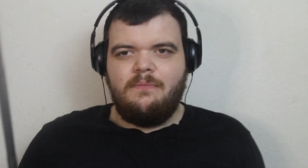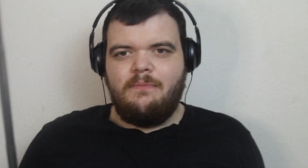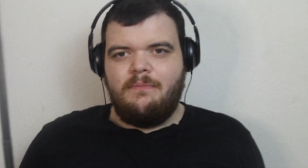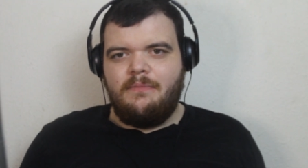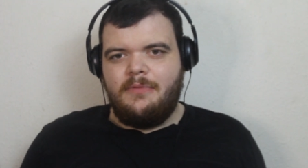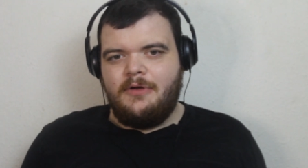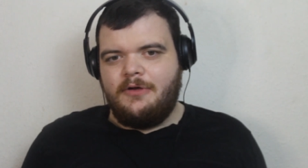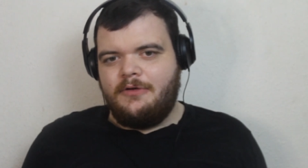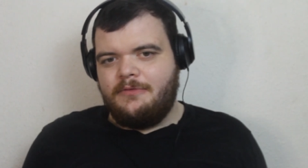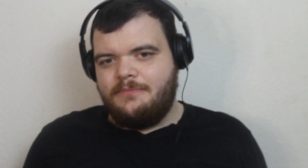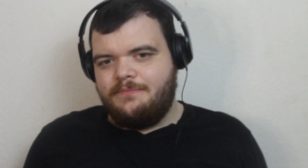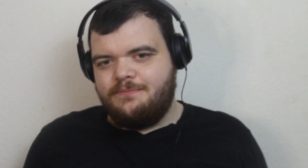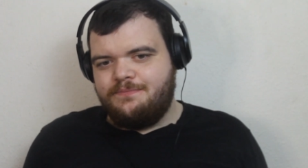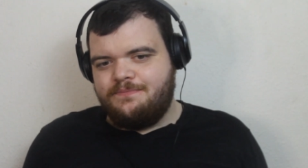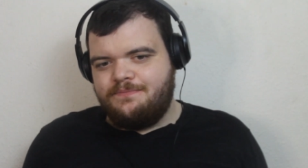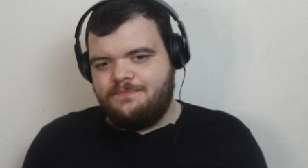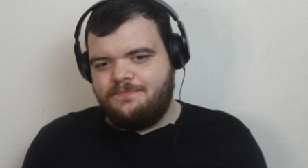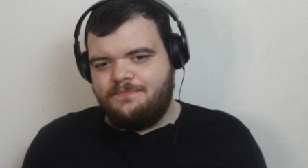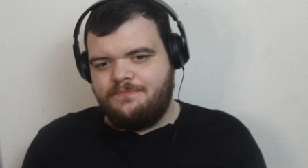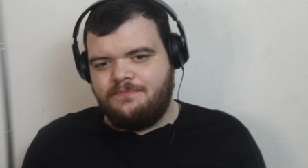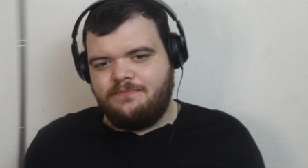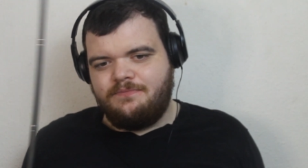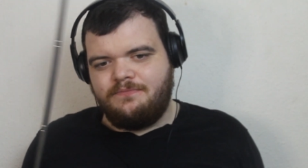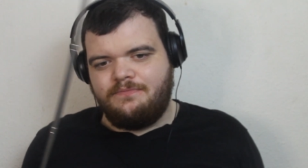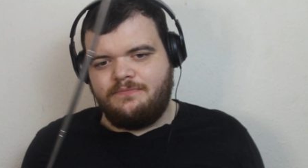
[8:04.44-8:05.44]
but
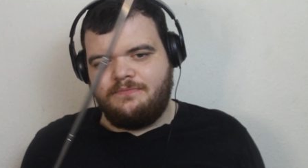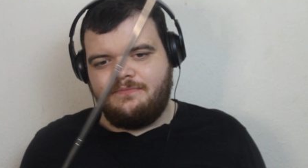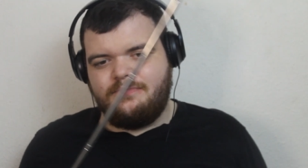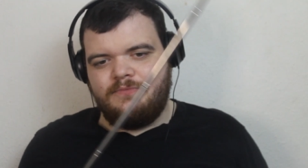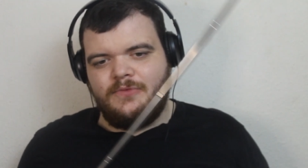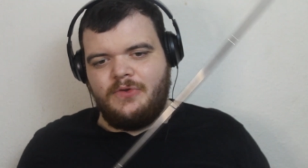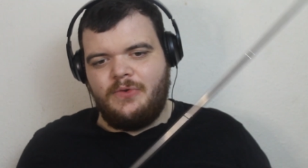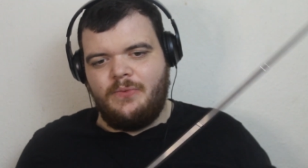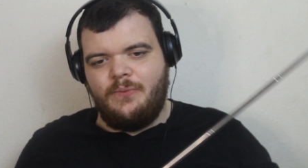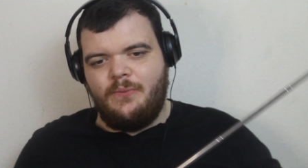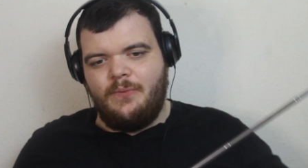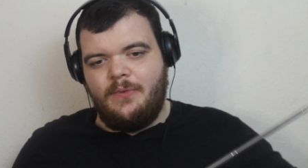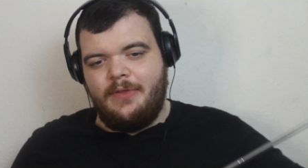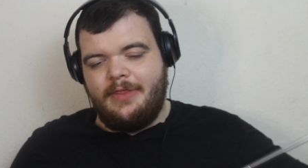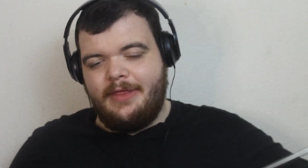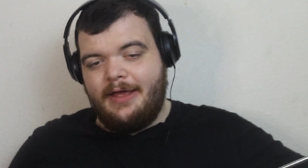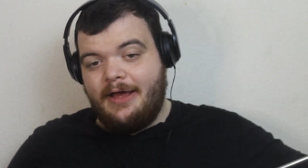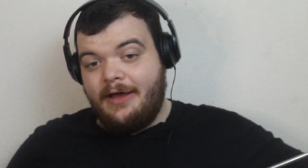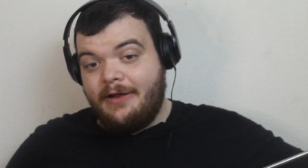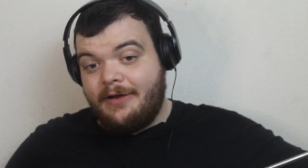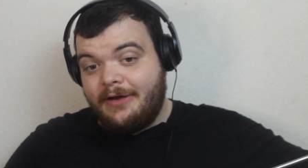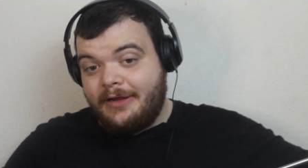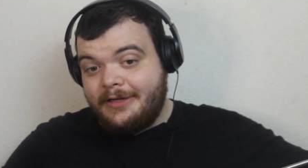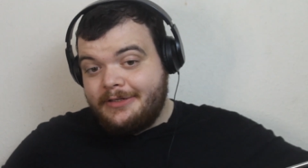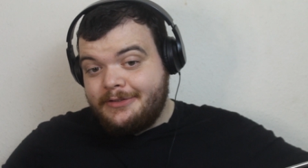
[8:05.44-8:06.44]

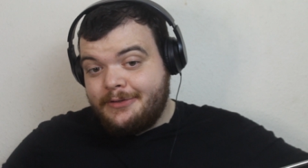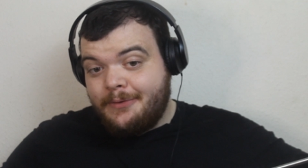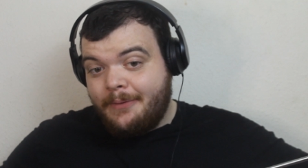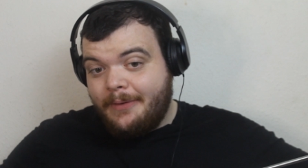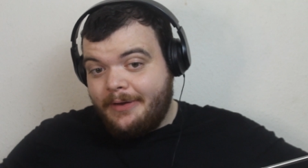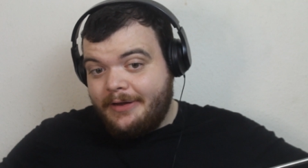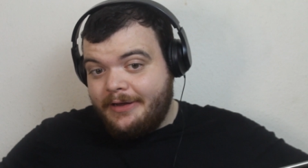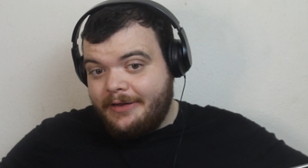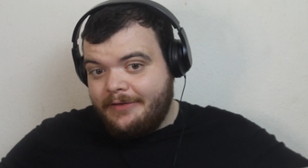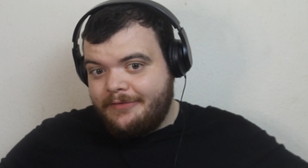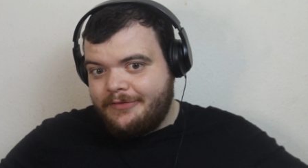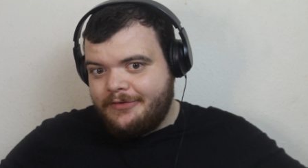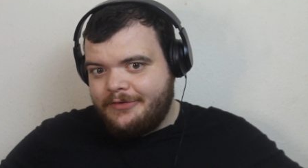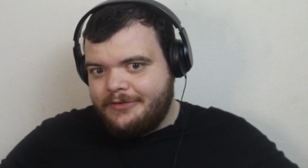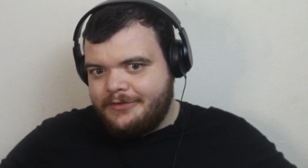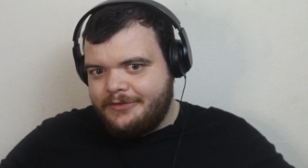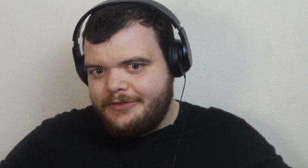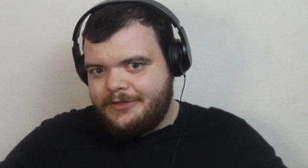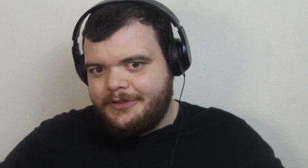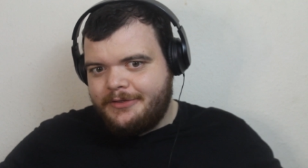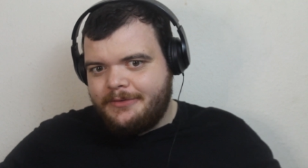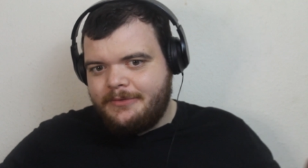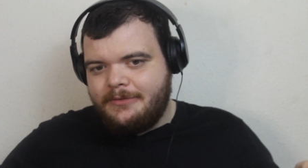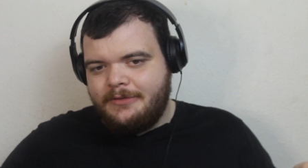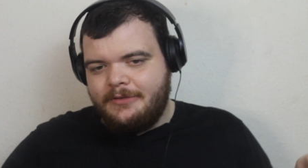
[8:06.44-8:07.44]
without it it's quite difficult
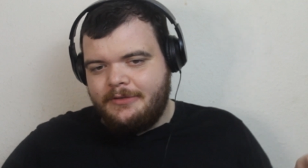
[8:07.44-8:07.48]
to.